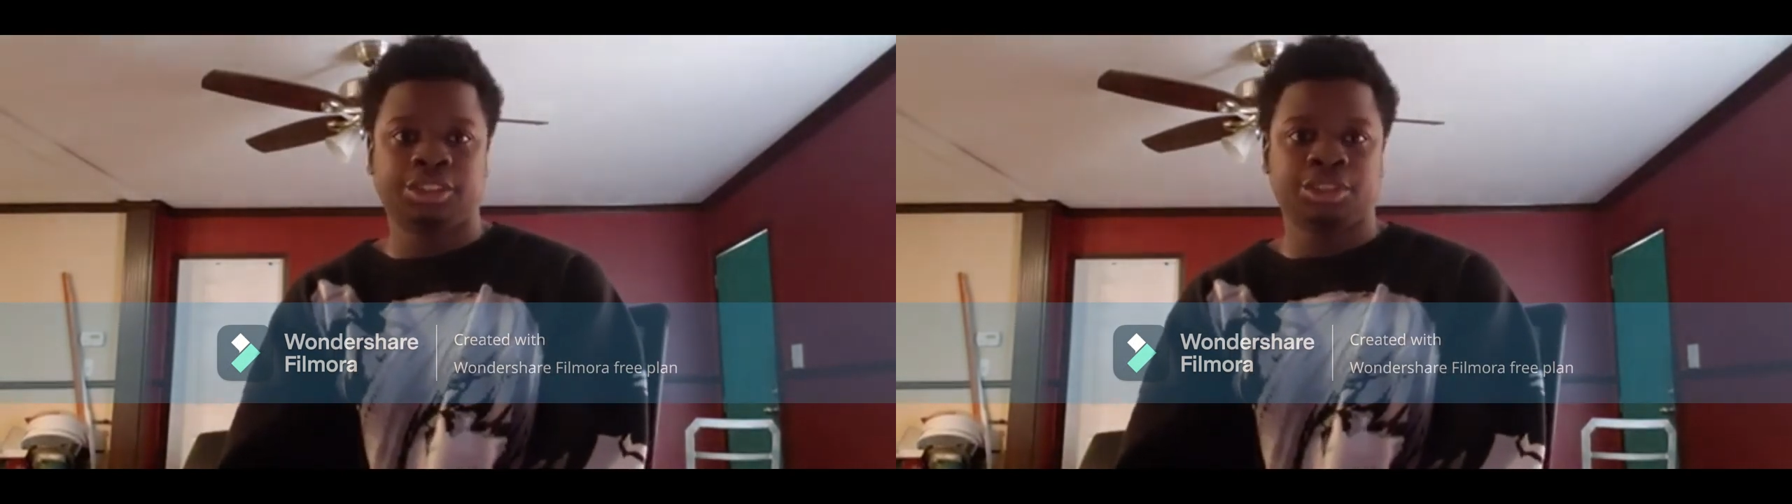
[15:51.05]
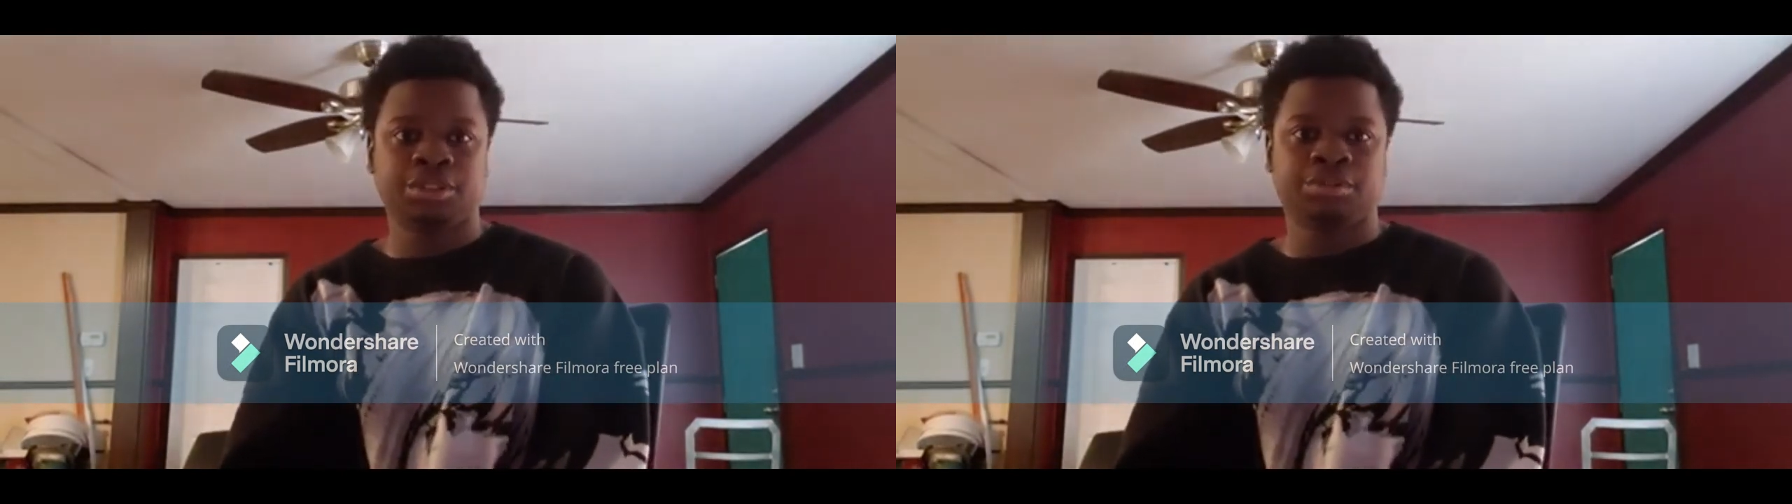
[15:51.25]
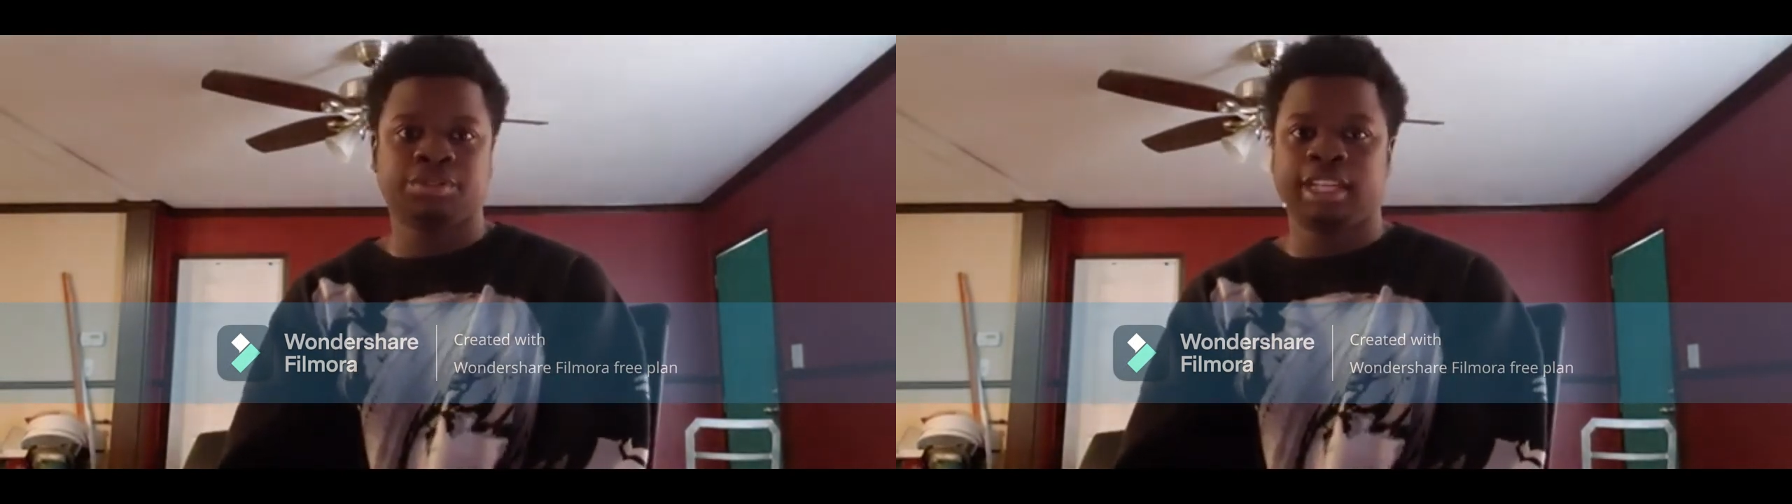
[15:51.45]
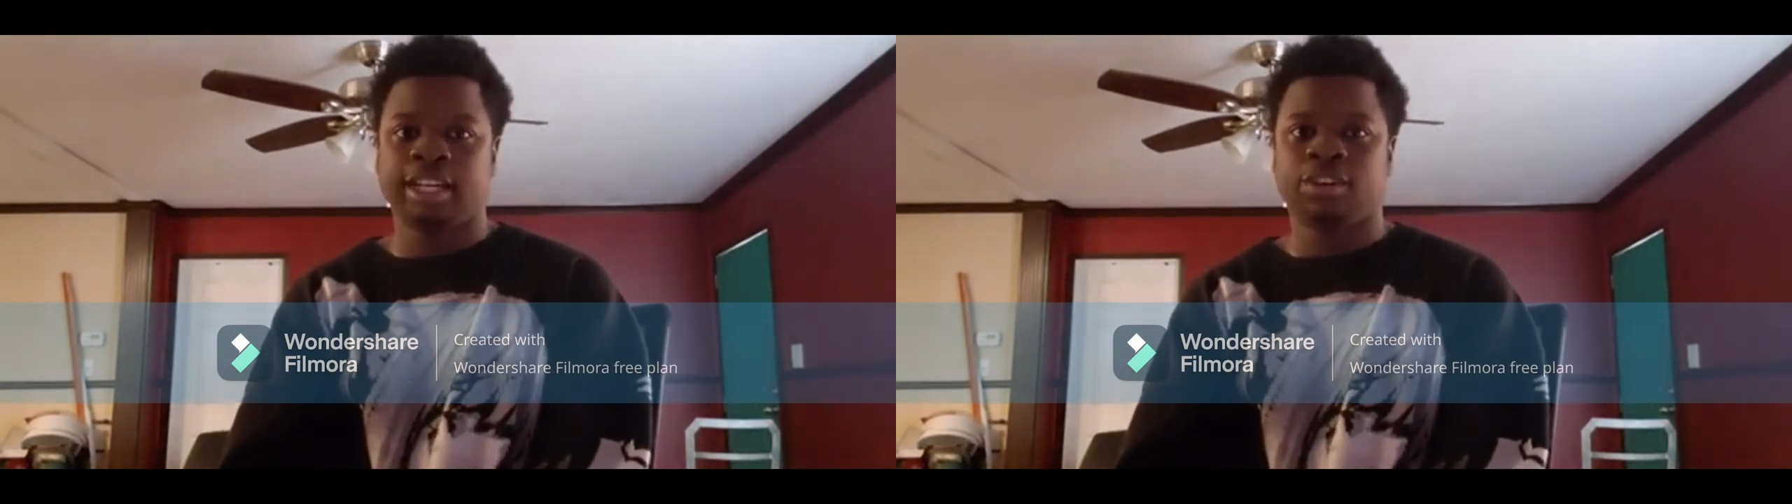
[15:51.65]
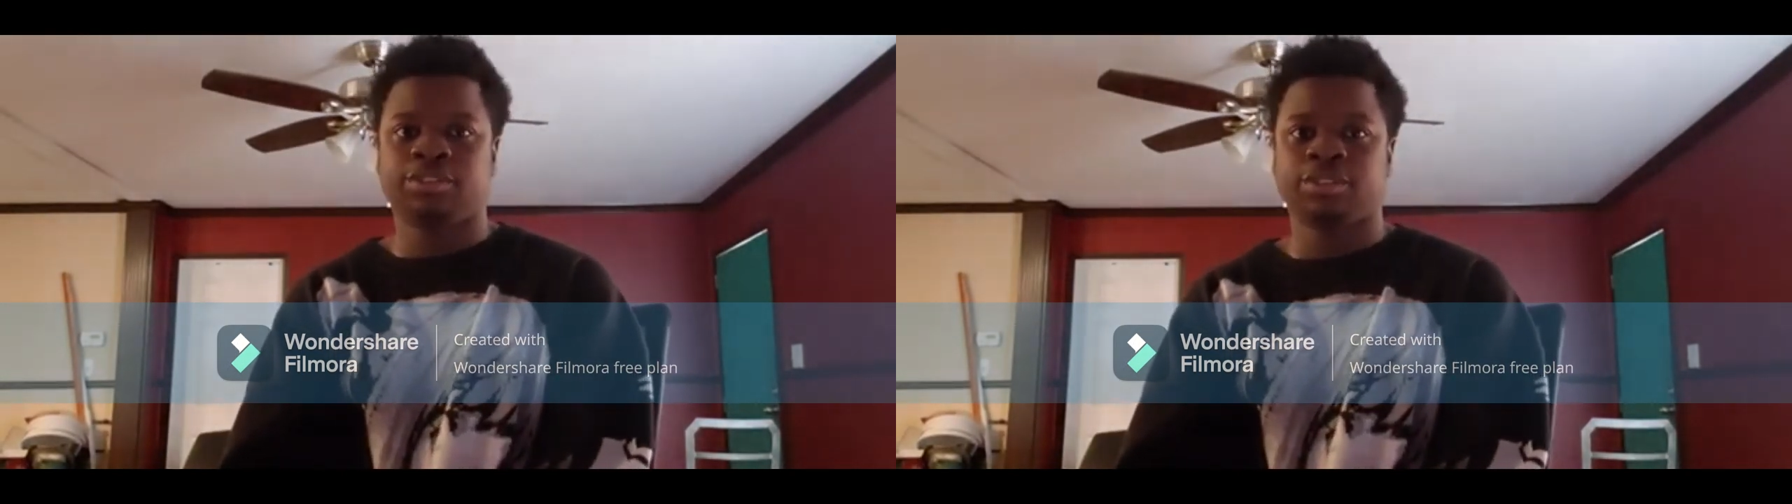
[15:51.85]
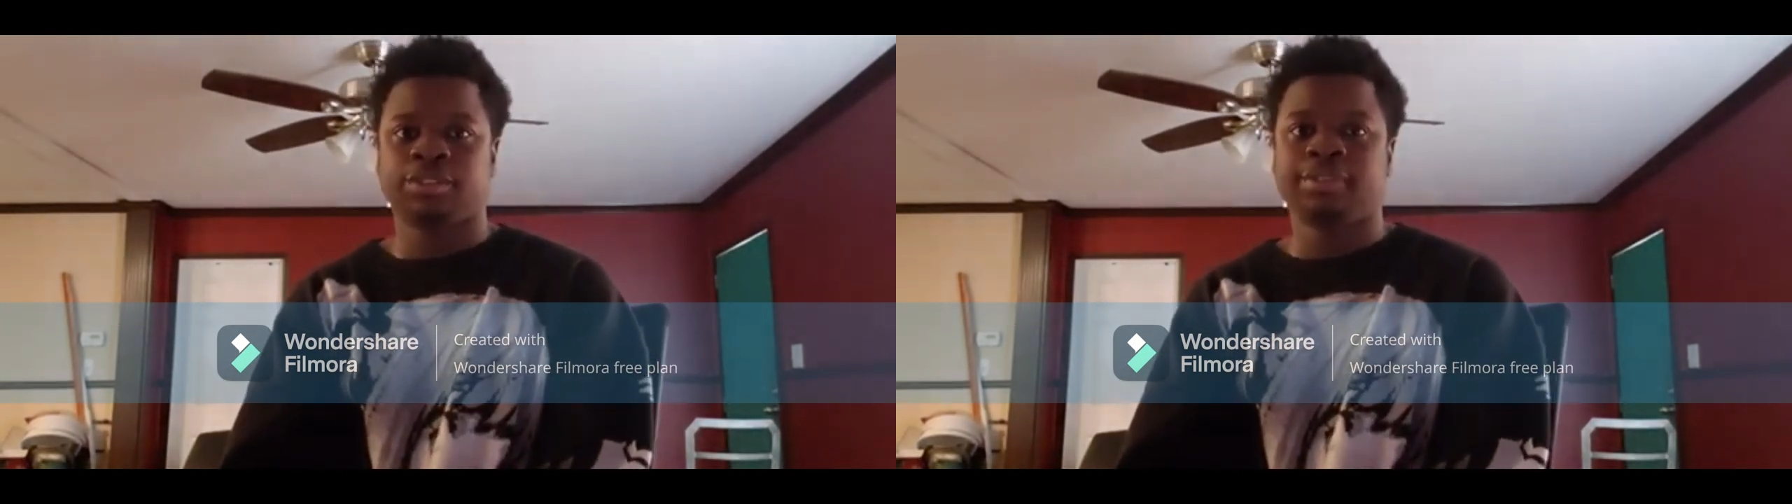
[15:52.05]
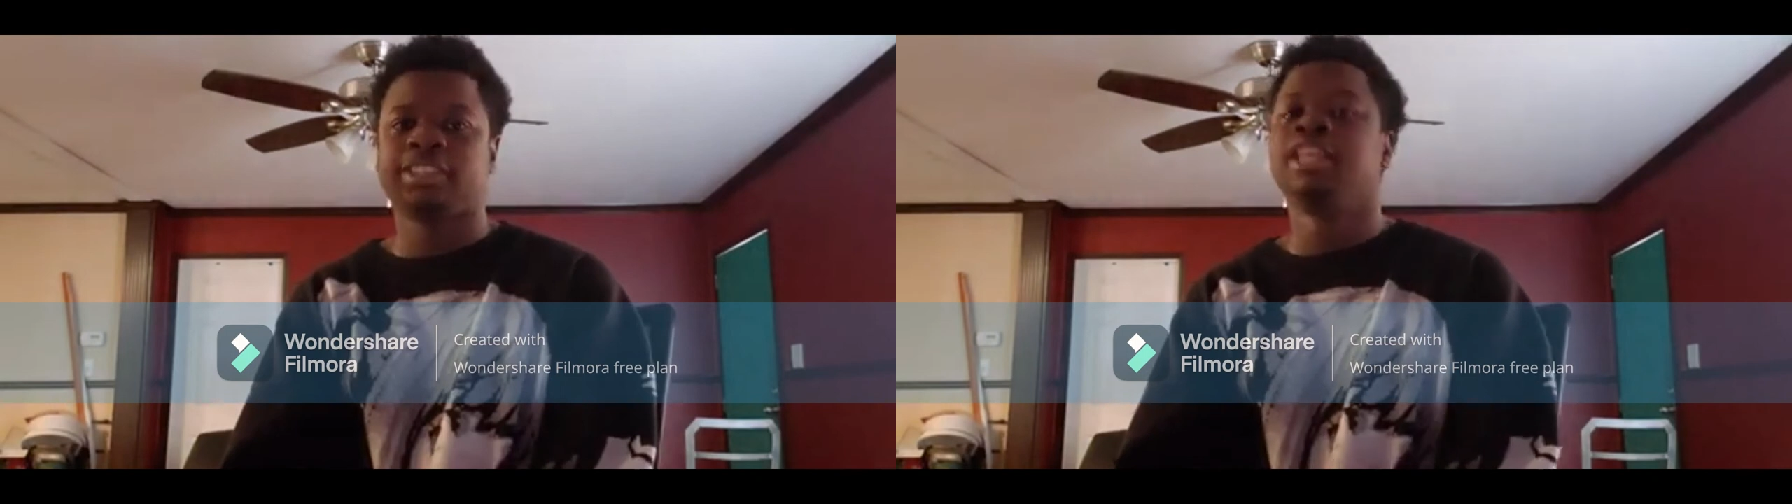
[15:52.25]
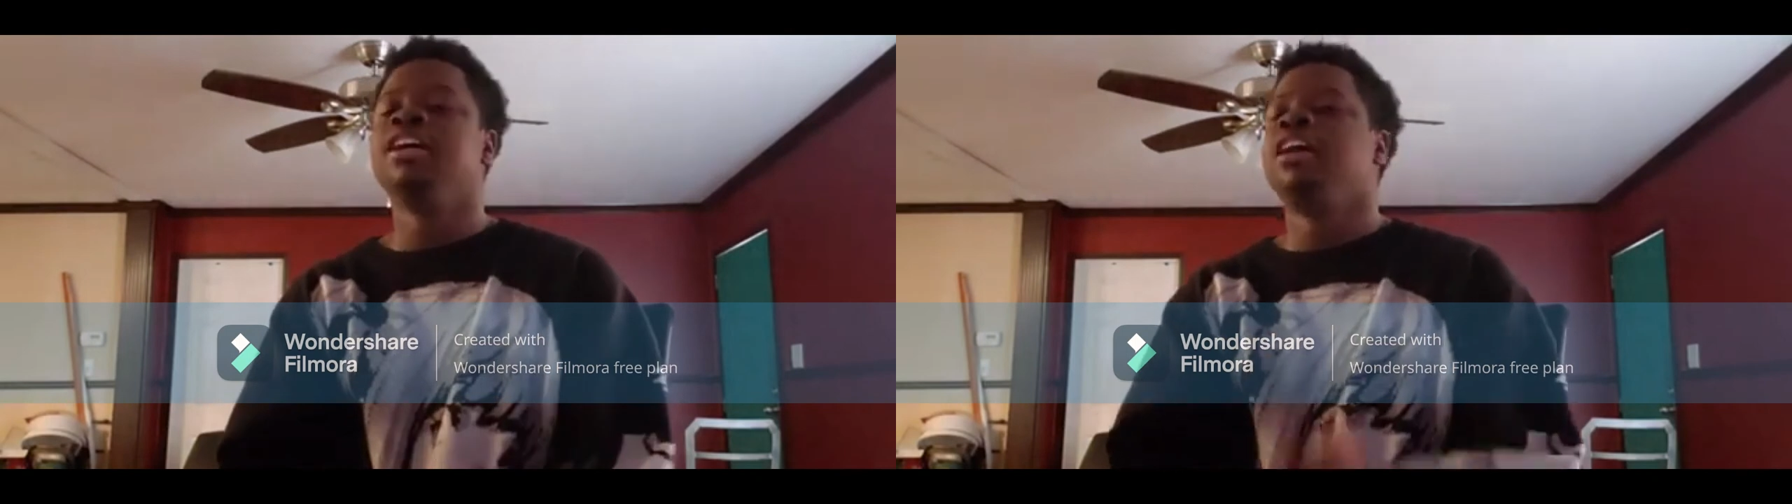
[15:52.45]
YouTube for like over 3 months.